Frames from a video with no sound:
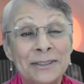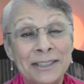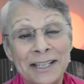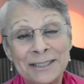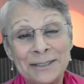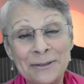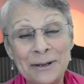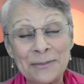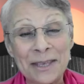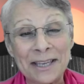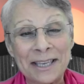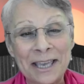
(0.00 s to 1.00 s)
who'd like to up
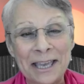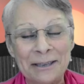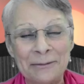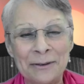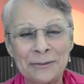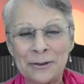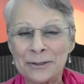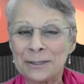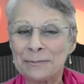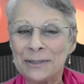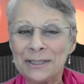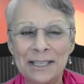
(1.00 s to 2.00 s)
their game have got
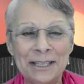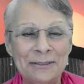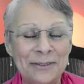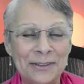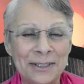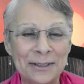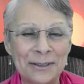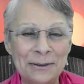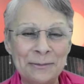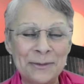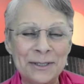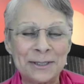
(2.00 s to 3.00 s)
to believe that
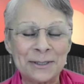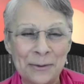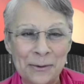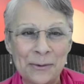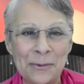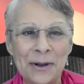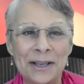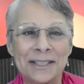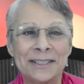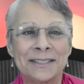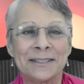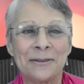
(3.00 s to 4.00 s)
humans
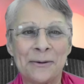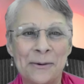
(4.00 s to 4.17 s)
always,